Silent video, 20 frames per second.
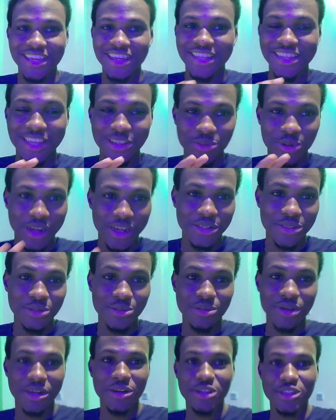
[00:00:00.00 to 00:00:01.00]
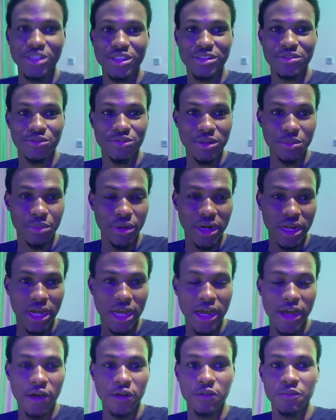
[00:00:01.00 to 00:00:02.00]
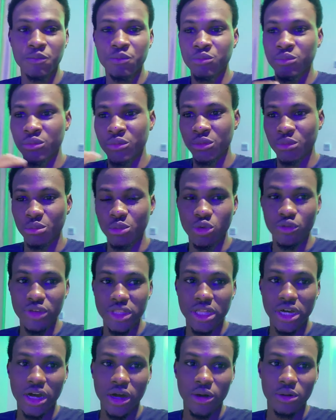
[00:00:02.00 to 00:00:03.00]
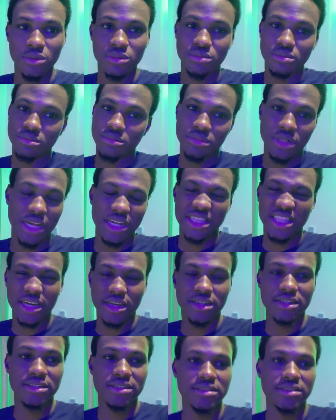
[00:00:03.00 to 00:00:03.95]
That's what I do. I just flip an account, move it out like that.